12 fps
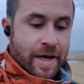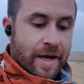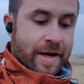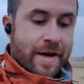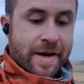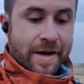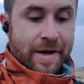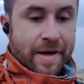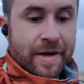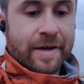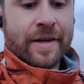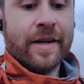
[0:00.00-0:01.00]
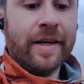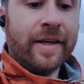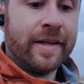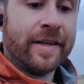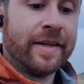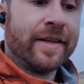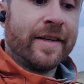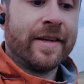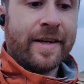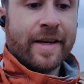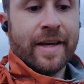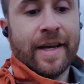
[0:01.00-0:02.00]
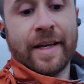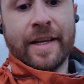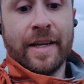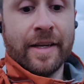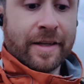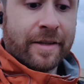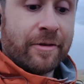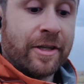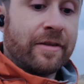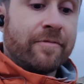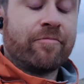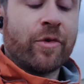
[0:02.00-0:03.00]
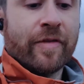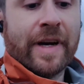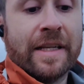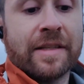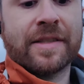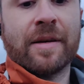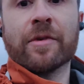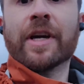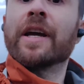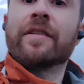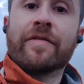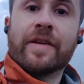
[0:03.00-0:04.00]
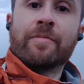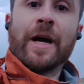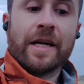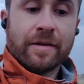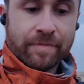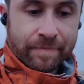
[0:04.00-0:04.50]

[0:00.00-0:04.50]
and he provided some great feedback.